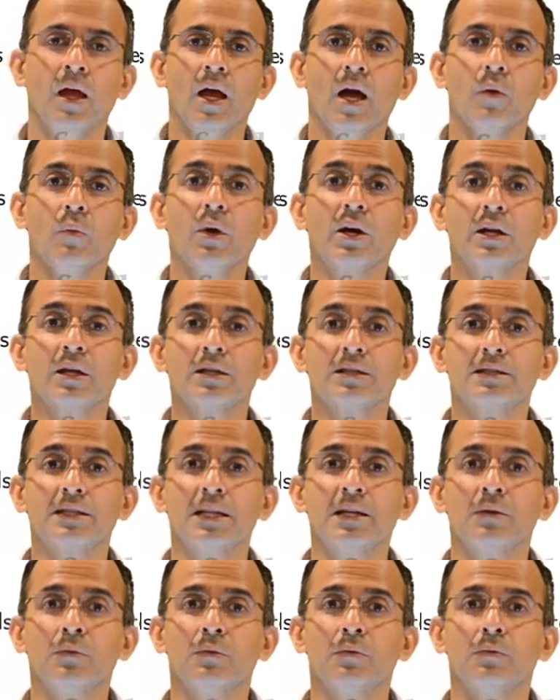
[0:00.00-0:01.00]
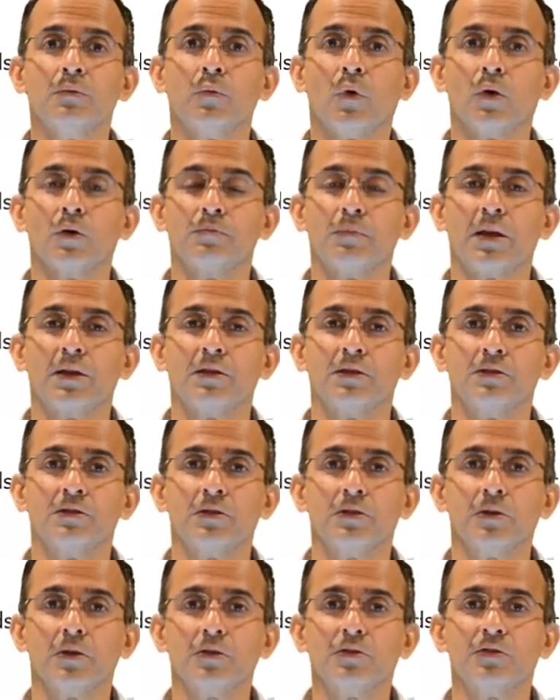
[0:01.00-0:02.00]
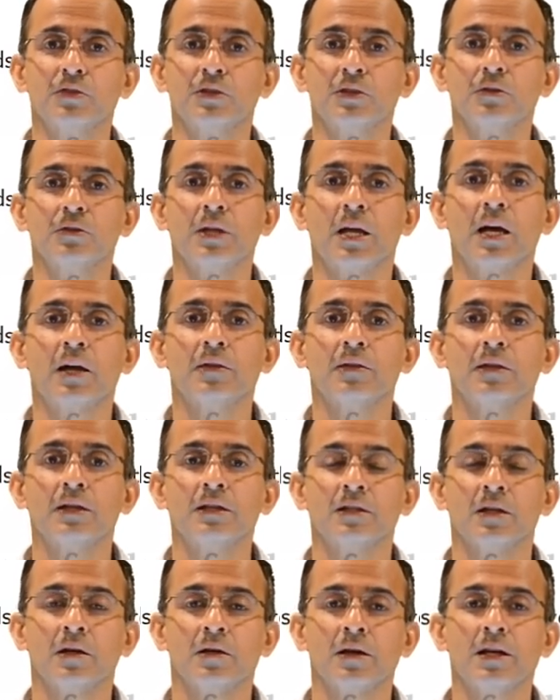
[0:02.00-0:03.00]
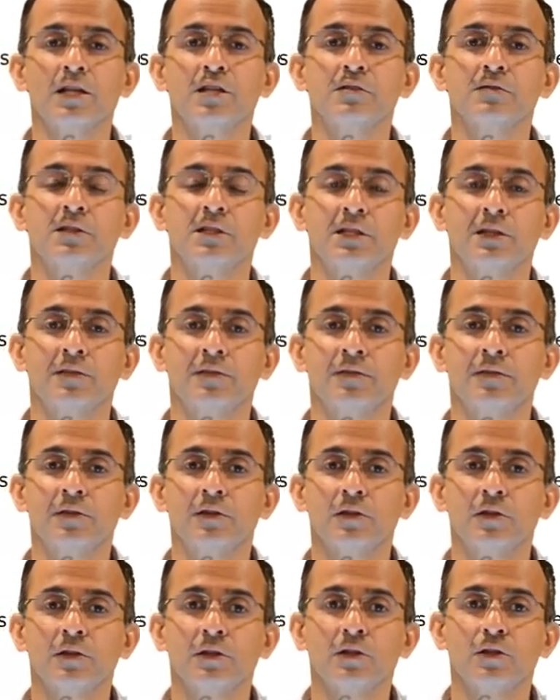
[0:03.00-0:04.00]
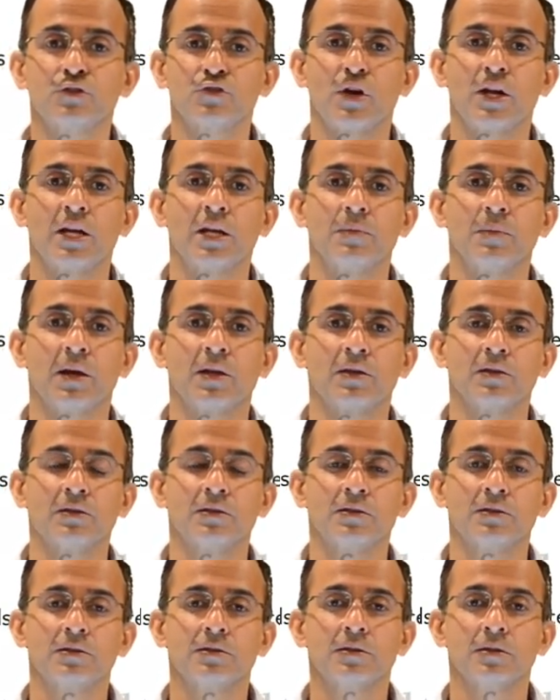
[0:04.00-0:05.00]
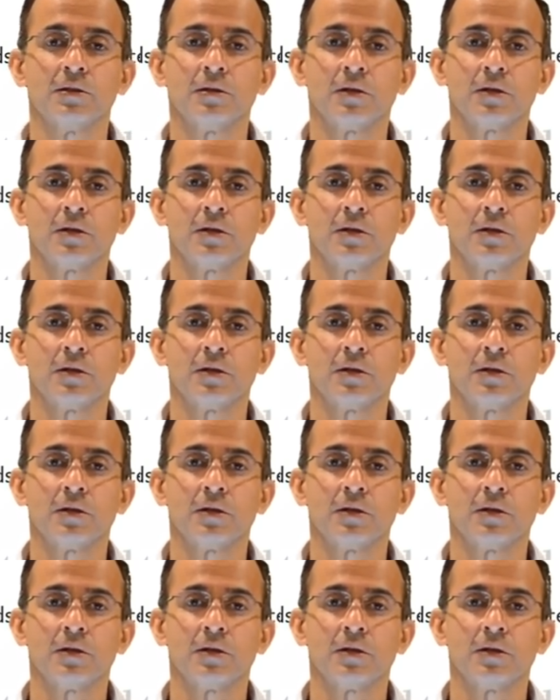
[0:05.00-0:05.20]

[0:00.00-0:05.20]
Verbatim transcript: And we're going to see what methods you use to do that. These are iterative training methods,